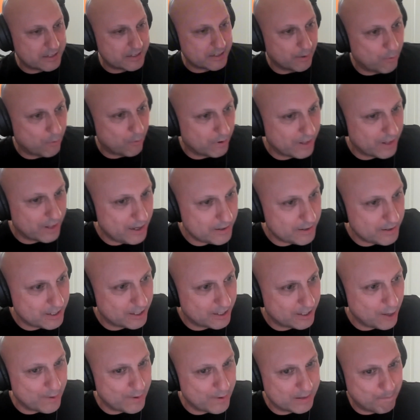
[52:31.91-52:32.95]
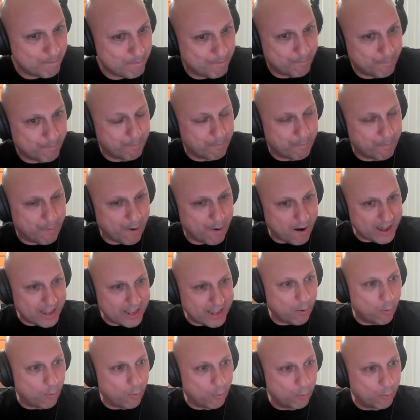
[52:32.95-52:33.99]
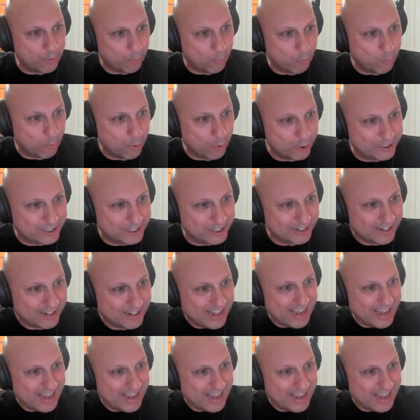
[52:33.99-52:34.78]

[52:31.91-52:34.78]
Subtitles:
So what they used to do is buy all the wood